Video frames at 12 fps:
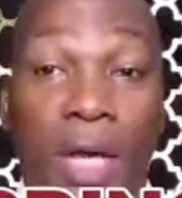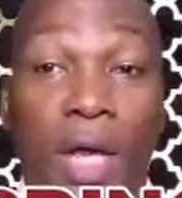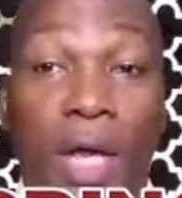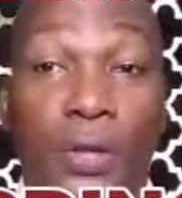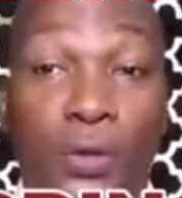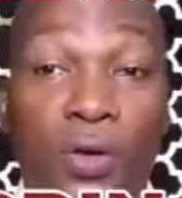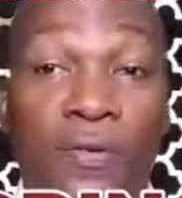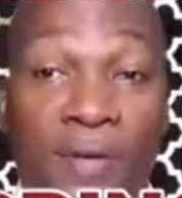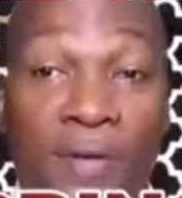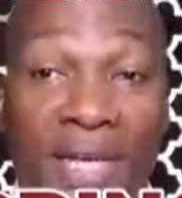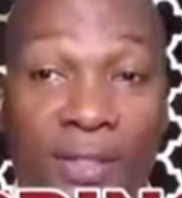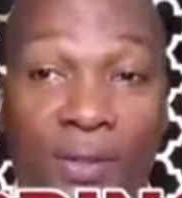Through
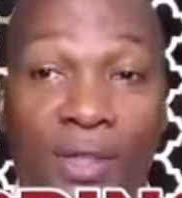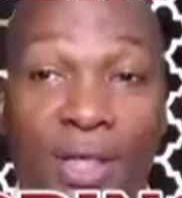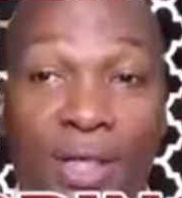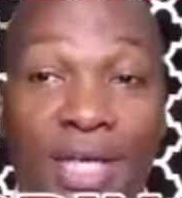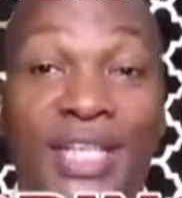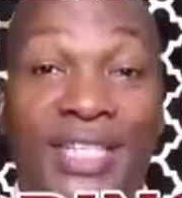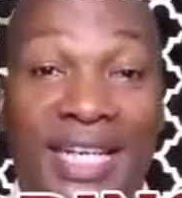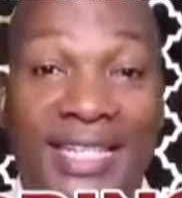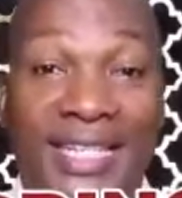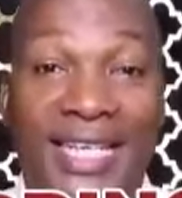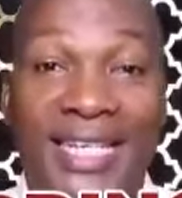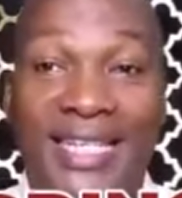reflection,
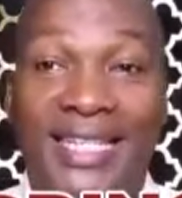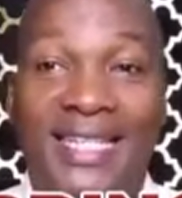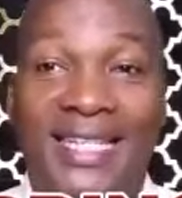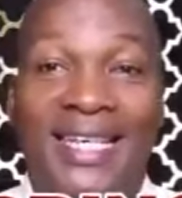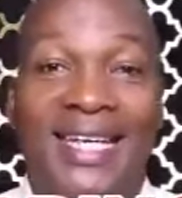instructors